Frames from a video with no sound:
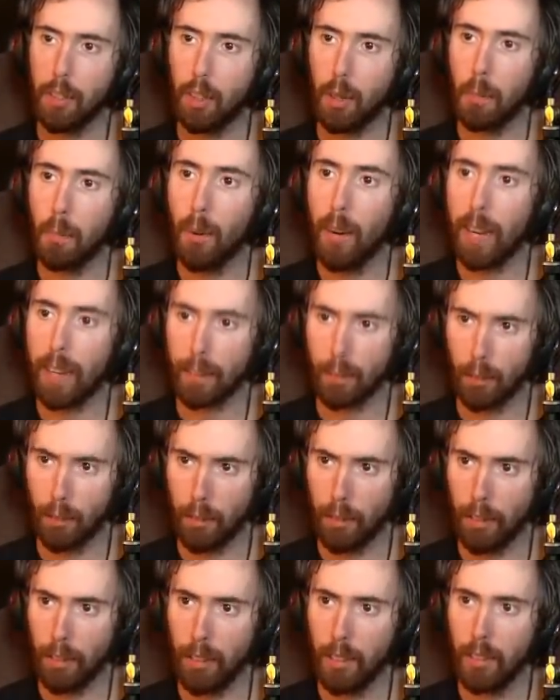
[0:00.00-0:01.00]

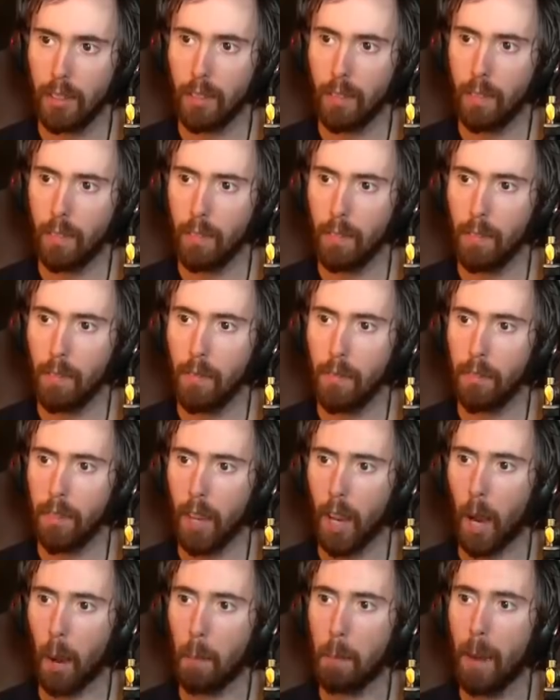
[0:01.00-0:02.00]
Giblets.
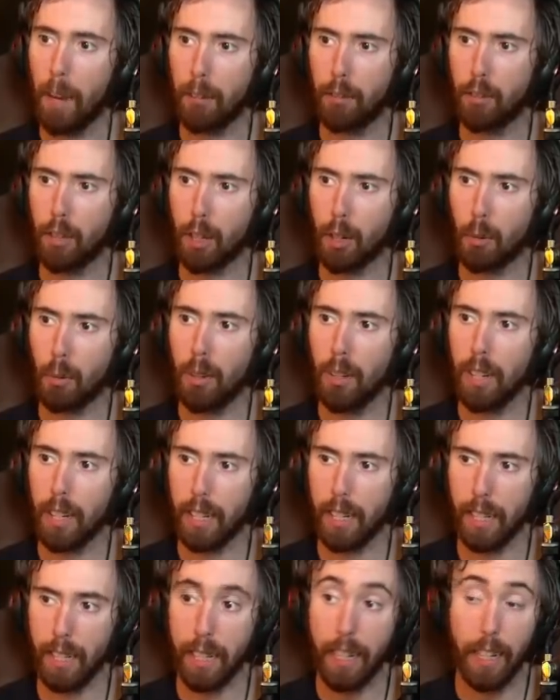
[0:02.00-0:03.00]
A best a gorilla
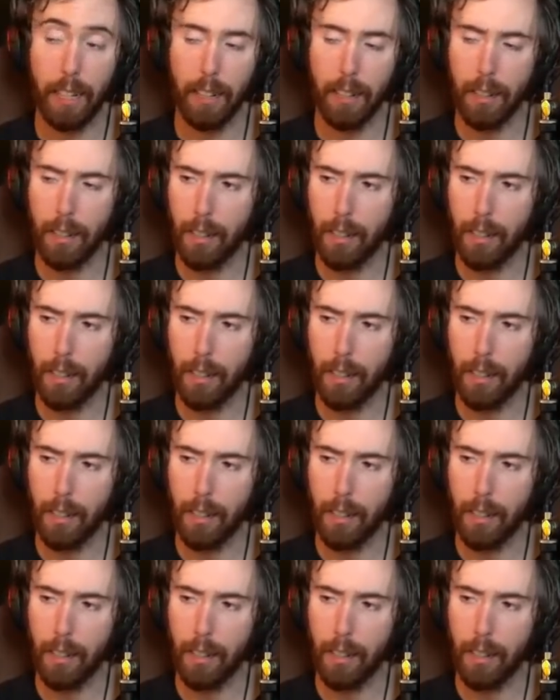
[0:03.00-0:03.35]
can get.